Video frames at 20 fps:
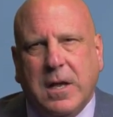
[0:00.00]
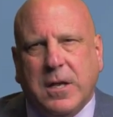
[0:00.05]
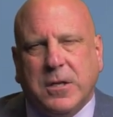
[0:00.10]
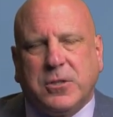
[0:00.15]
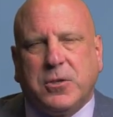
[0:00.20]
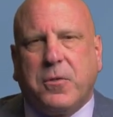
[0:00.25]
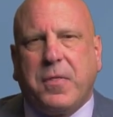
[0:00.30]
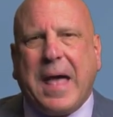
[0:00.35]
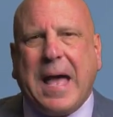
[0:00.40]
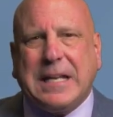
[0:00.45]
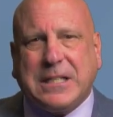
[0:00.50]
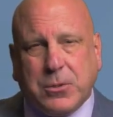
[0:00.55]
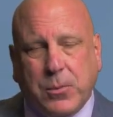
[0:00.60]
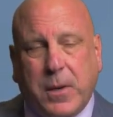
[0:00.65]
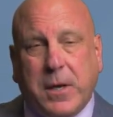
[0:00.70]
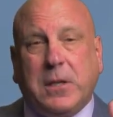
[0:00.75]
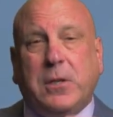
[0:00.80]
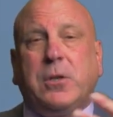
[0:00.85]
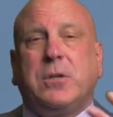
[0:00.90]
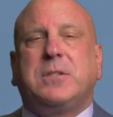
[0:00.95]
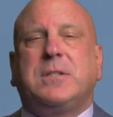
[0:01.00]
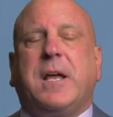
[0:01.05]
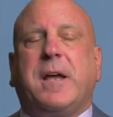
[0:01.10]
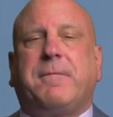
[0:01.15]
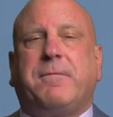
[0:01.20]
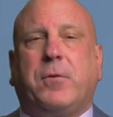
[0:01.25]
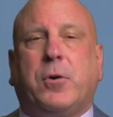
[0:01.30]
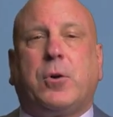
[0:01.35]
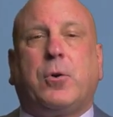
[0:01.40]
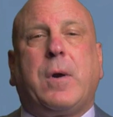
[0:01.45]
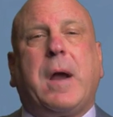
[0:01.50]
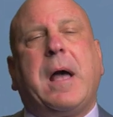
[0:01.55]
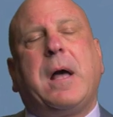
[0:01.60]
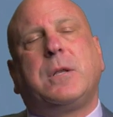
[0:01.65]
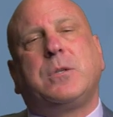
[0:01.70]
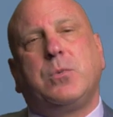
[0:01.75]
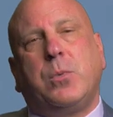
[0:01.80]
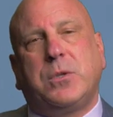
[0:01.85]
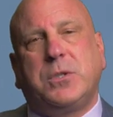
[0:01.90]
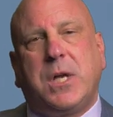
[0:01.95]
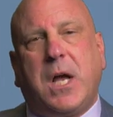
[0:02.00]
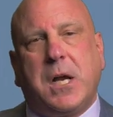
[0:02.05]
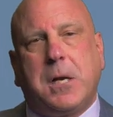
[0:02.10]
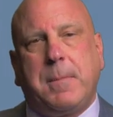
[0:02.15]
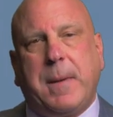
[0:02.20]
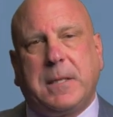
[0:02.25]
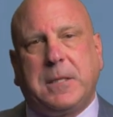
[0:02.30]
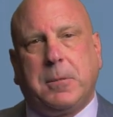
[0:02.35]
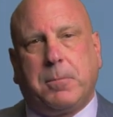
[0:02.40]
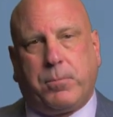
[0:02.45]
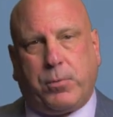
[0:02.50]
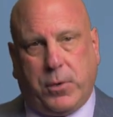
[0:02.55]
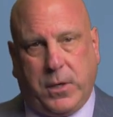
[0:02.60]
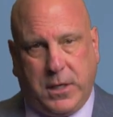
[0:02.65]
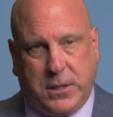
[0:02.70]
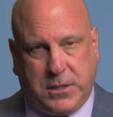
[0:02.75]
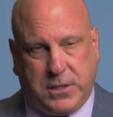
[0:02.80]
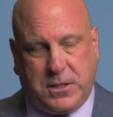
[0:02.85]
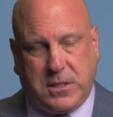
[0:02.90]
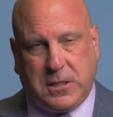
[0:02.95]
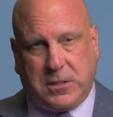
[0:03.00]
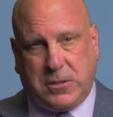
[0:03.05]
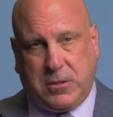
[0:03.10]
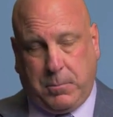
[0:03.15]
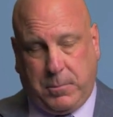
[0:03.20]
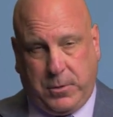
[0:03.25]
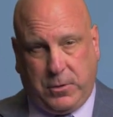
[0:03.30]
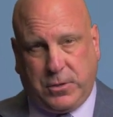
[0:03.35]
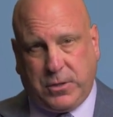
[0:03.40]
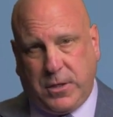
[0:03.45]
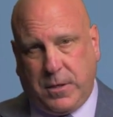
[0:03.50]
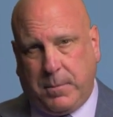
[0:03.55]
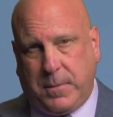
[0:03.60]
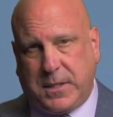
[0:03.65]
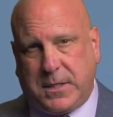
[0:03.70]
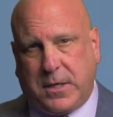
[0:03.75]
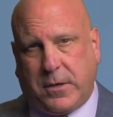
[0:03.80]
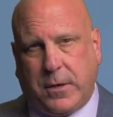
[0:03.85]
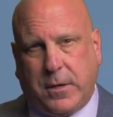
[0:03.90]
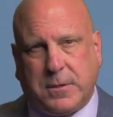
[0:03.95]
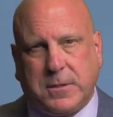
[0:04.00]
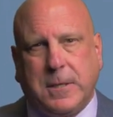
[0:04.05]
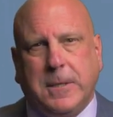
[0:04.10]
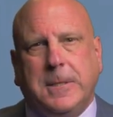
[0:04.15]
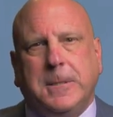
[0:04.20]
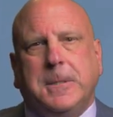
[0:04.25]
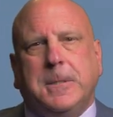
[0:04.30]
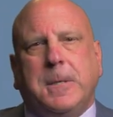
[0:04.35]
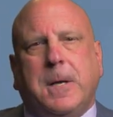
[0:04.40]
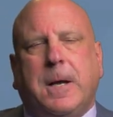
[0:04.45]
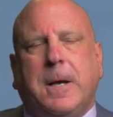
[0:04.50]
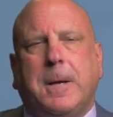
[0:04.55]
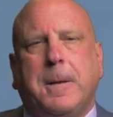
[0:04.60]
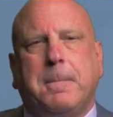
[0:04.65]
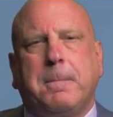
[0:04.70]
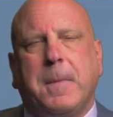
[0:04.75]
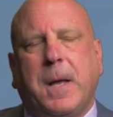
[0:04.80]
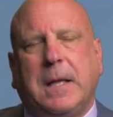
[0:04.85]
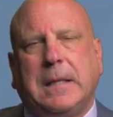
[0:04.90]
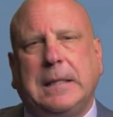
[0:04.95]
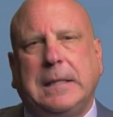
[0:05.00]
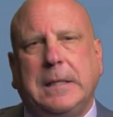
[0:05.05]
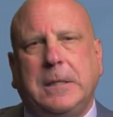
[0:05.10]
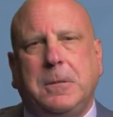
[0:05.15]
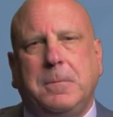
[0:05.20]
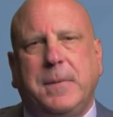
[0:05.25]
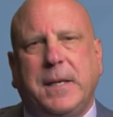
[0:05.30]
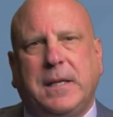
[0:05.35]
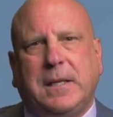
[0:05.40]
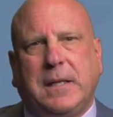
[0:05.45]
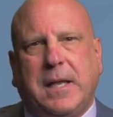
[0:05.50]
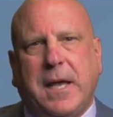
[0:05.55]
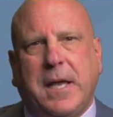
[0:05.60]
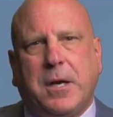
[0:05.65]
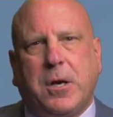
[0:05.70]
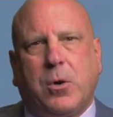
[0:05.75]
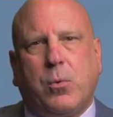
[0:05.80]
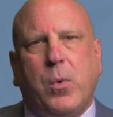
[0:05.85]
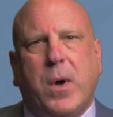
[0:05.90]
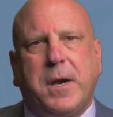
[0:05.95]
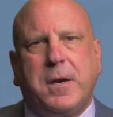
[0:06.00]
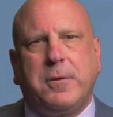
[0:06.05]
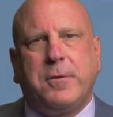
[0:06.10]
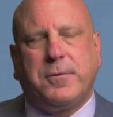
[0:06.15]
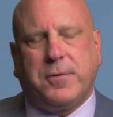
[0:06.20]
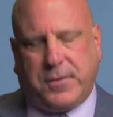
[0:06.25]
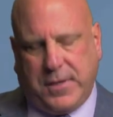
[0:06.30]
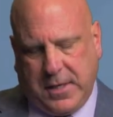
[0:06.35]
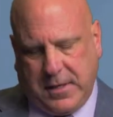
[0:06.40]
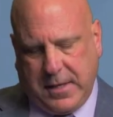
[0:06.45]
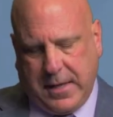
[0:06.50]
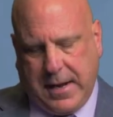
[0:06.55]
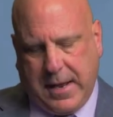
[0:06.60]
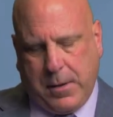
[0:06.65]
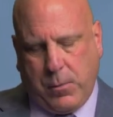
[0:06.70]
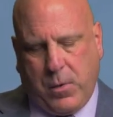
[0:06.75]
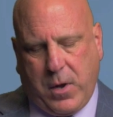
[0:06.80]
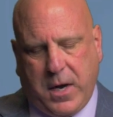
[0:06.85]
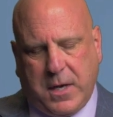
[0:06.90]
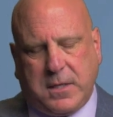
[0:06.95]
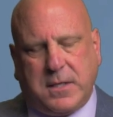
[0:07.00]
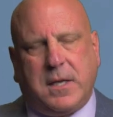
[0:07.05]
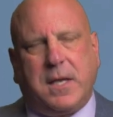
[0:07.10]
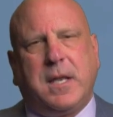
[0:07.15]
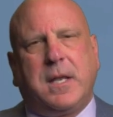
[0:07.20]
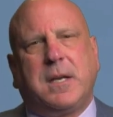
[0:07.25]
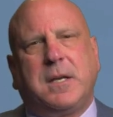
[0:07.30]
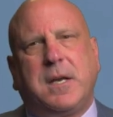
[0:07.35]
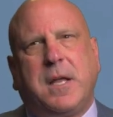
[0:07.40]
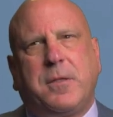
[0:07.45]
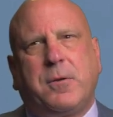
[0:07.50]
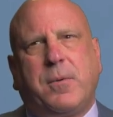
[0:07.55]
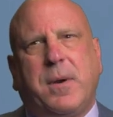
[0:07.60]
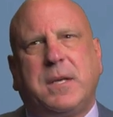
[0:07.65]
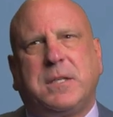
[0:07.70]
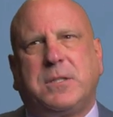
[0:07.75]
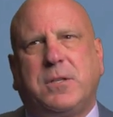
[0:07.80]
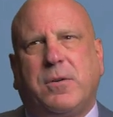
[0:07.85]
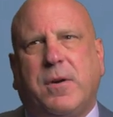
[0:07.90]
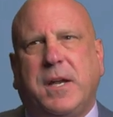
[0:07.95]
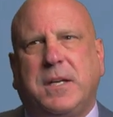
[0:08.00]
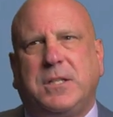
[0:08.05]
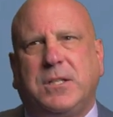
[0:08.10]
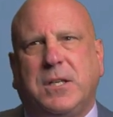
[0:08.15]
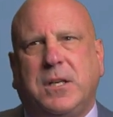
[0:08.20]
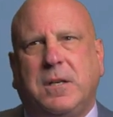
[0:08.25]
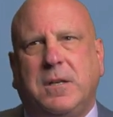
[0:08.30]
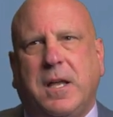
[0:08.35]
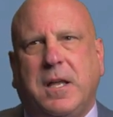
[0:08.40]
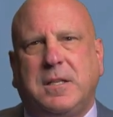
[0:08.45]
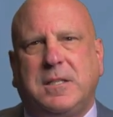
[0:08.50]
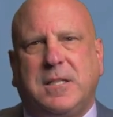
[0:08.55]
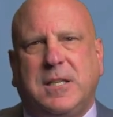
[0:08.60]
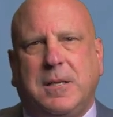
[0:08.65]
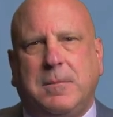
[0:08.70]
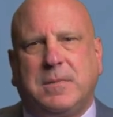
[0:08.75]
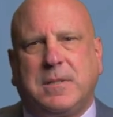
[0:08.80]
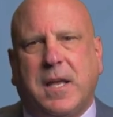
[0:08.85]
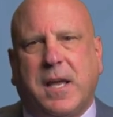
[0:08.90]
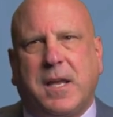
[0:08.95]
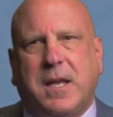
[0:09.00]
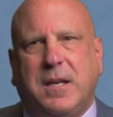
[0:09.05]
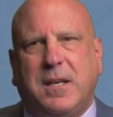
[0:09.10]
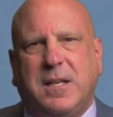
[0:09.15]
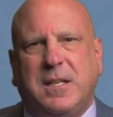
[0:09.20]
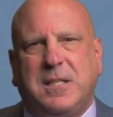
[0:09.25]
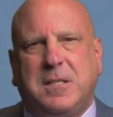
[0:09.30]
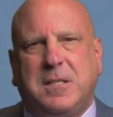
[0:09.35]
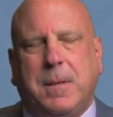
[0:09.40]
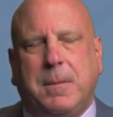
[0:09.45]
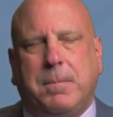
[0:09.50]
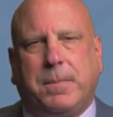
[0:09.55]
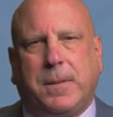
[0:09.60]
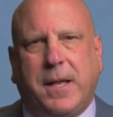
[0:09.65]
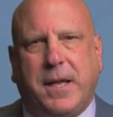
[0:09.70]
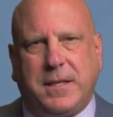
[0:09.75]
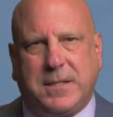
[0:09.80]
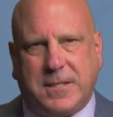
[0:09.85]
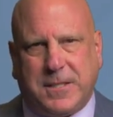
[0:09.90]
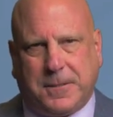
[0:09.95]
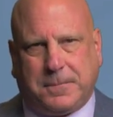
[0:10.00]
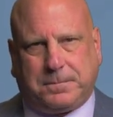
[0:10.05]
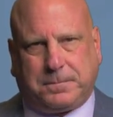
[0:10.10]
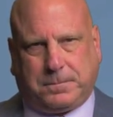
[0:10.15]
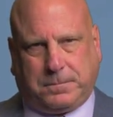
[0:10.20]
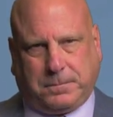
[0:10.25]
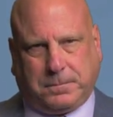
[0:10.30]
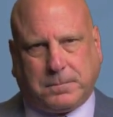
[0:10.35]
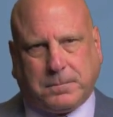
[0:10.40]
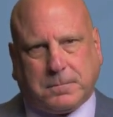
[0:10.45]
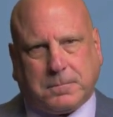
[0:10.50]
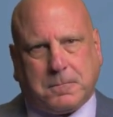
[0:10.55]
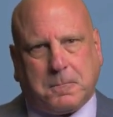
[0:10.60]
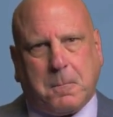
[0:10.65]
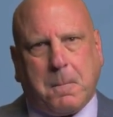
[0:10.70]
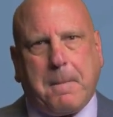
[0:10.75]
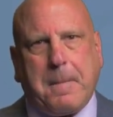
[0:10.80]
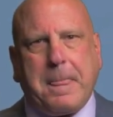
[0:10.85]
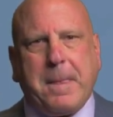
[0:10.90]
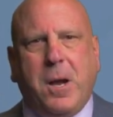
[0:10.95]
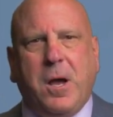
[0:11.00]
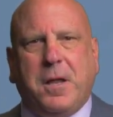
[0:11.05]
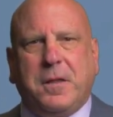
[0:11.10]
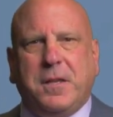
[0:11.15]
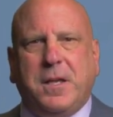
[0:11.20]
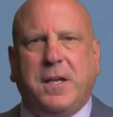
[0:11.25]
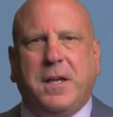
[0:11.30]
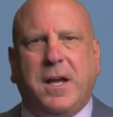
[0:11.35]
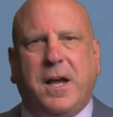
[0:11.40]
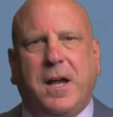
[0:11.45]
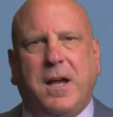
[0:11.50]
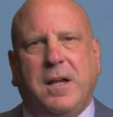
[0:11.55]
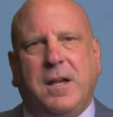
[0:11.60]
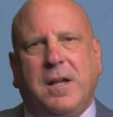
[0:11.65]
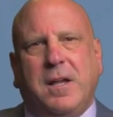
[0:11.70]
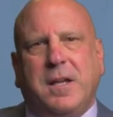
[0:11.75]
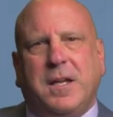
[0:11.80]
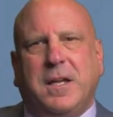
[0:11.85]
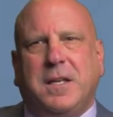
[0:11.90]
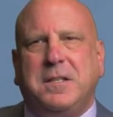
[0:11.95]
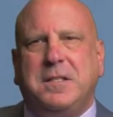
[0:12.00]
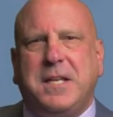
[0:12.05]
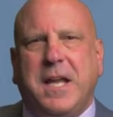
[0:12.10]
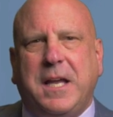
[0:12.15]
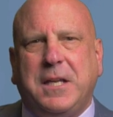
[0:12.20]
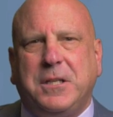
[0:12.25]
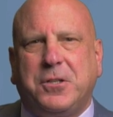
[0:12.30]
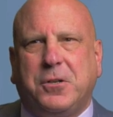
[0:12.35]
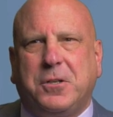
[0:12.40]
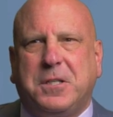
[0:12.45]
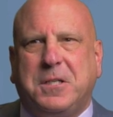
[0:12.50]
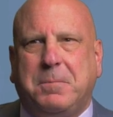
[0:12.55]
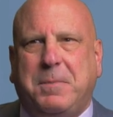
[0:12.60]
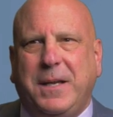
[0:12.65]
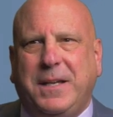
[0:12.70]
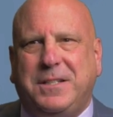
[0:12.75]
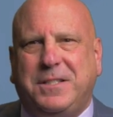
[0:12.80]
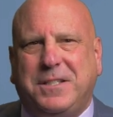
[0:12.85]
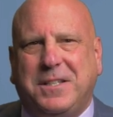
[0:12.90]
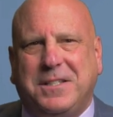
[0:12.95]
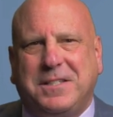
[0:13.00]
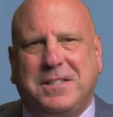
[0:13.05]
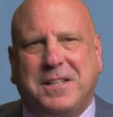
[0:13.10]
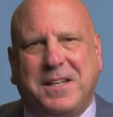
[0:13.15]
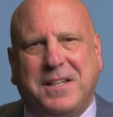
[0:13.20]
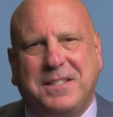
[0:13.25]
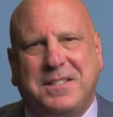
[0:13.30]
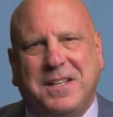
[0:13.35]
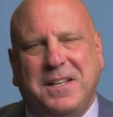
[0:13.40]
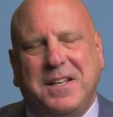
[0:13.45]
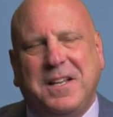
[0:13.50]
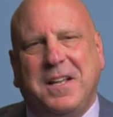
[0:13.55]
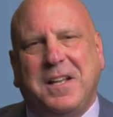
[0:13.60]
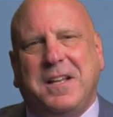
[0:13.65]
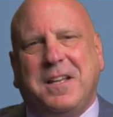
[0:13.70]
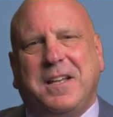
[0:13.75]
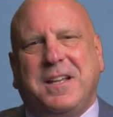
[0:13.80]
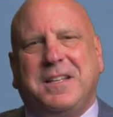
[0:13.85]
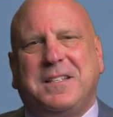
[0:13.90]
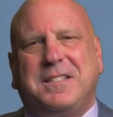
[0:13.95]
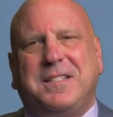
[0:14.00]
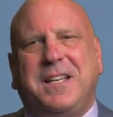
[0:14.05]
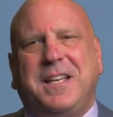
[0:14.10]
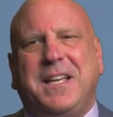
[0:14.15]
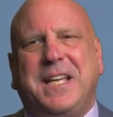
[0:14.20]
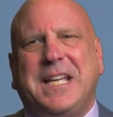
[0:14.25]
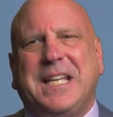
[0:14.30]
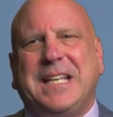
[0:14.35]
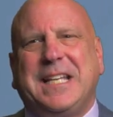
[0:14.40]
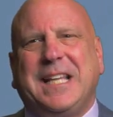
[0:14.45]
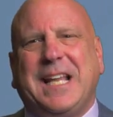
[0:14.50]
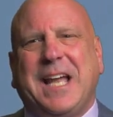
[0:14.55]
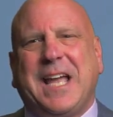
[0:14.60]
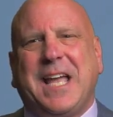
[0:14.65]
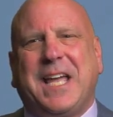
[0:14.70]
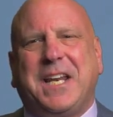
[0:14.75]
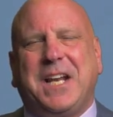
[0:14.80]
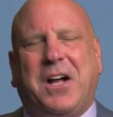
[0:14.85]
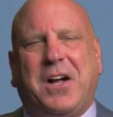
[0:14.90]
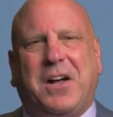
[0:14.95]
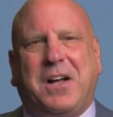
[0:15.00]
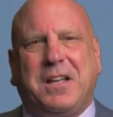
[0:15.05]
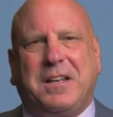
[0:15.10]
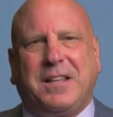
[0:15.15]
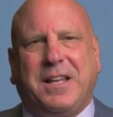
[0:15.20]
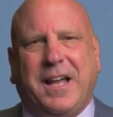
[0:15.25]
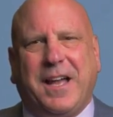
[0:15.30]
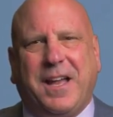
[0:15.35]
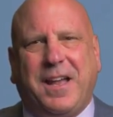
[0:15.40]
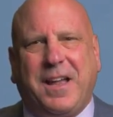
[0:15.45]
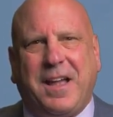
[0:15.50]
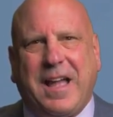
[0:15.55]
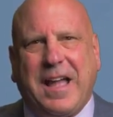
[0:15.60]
So that's what it looks like for crowns. We'll talk about the bridge distribution of materials a little bit later. One other thing that I wanted to hit, another restoration that seems like it needs placed on the endangered species list, is the inlay and onlay.